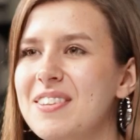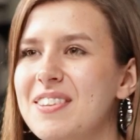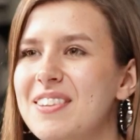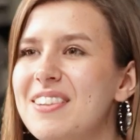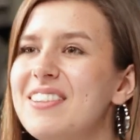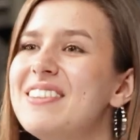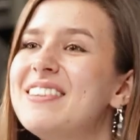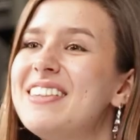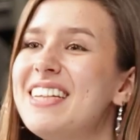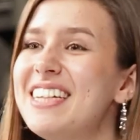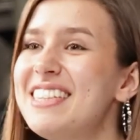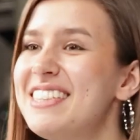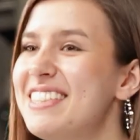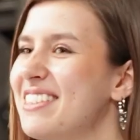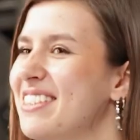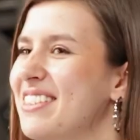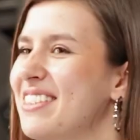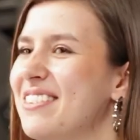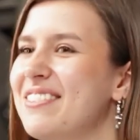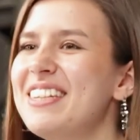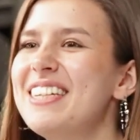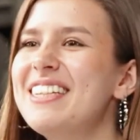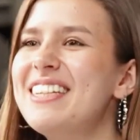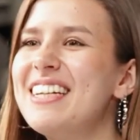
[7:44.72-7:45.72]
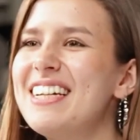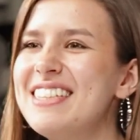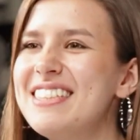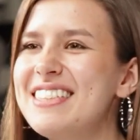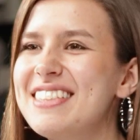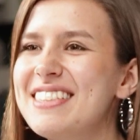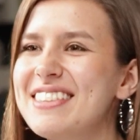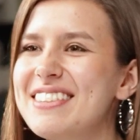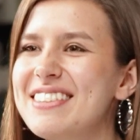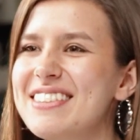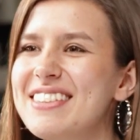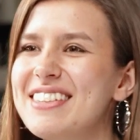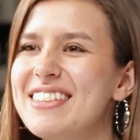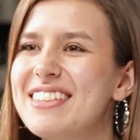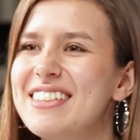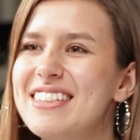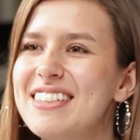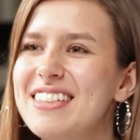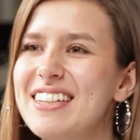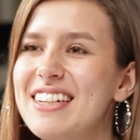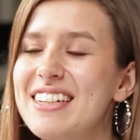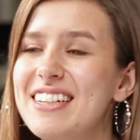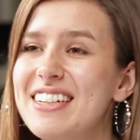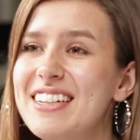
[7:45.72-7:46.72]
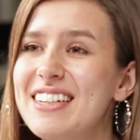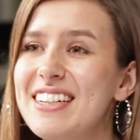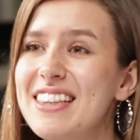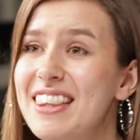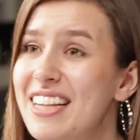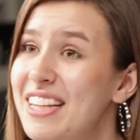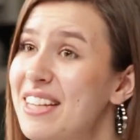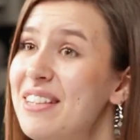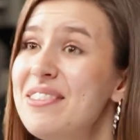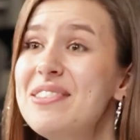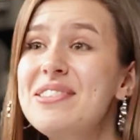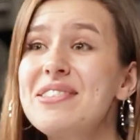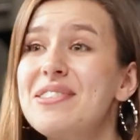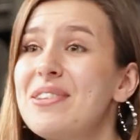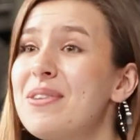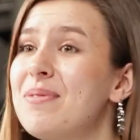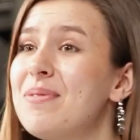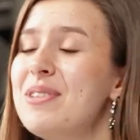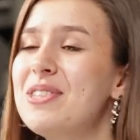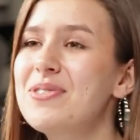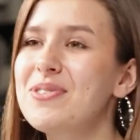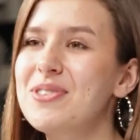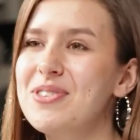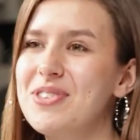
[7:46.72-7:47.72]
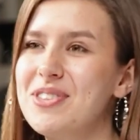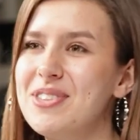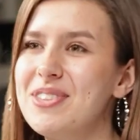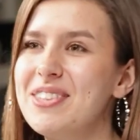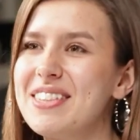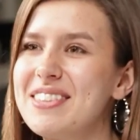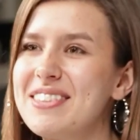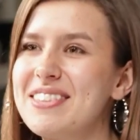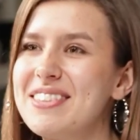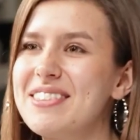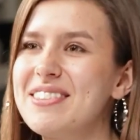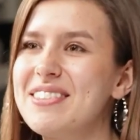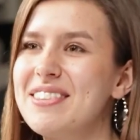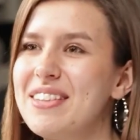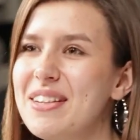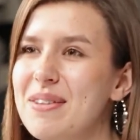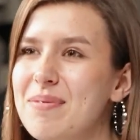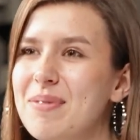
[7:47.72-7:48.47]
Oh, that's a great answer. Thank you so much for joining us today,